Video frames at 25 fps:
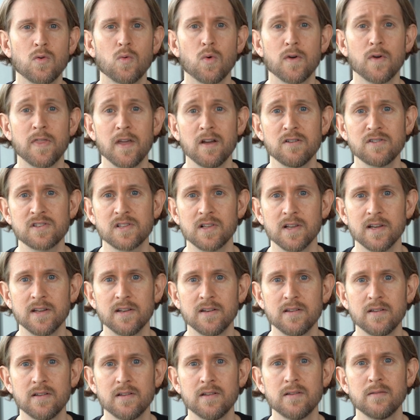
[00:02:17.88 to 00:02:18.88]
With airSlate,
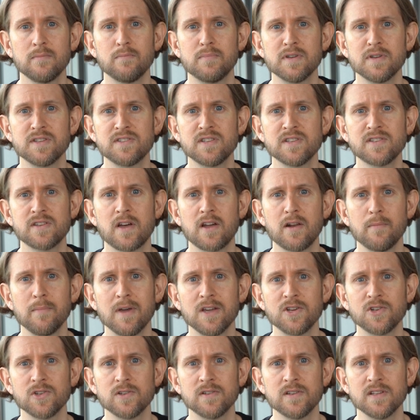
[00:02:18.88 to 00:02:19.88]
business
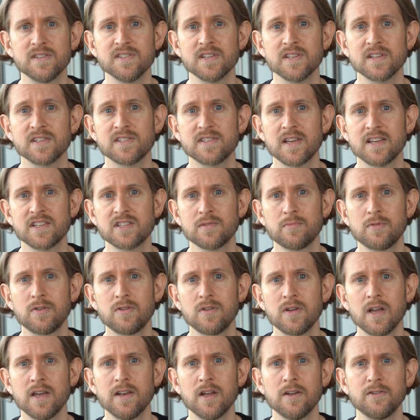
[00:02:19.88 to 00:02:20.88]
automation is
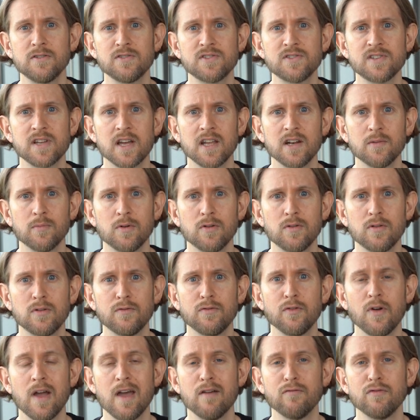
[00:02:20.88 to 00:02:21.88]
accessible and understandable
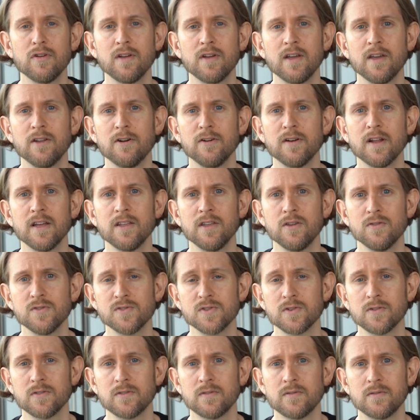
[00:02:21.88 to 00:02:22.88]
for every internet
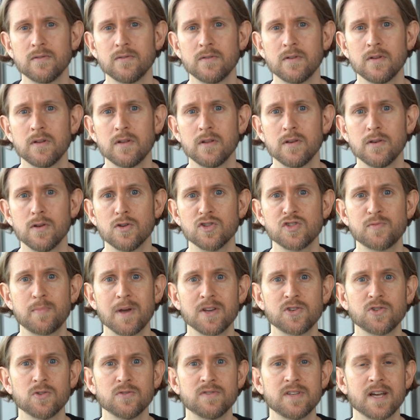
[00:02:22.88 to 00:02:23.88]
user. No
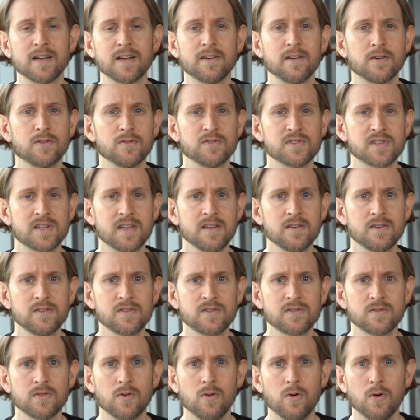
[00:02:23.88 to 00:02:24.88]
special technical
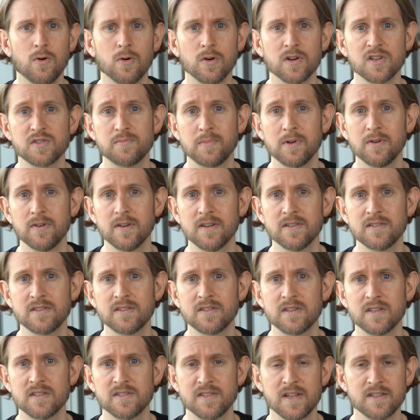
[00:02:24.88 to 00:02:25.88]
skills or
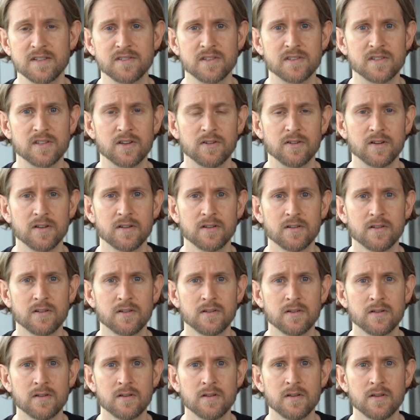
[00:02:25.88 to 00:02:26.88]
experience is necessary.
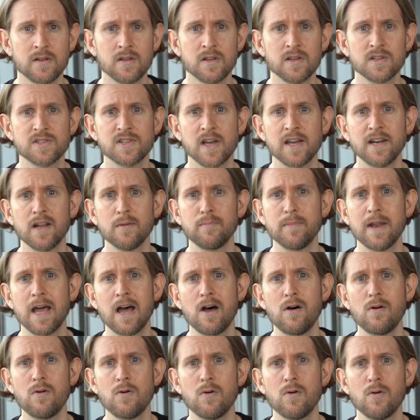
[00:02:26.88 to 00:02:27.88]
Sign up
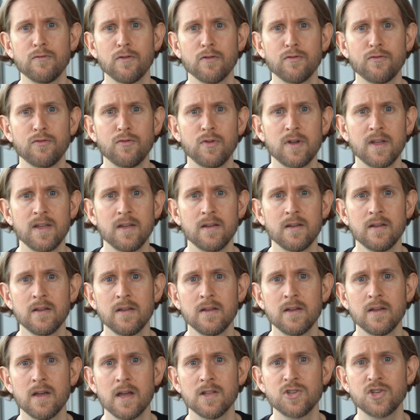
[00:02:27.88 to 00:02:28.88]
now for free
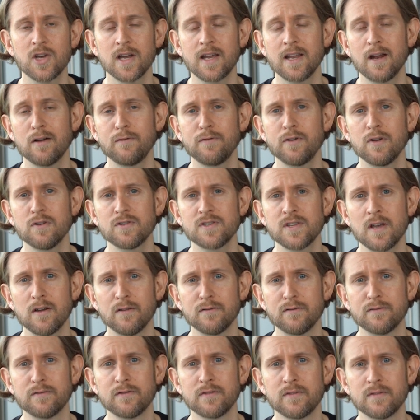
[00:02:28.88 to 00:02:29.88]
and check it out for
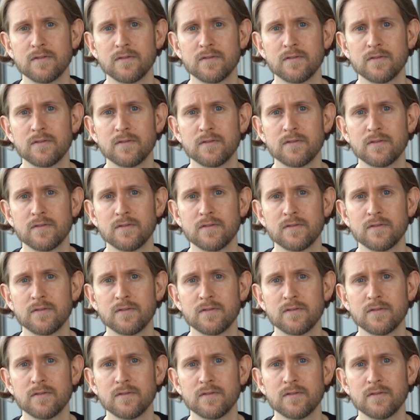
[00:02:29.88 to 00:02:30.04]
yourself.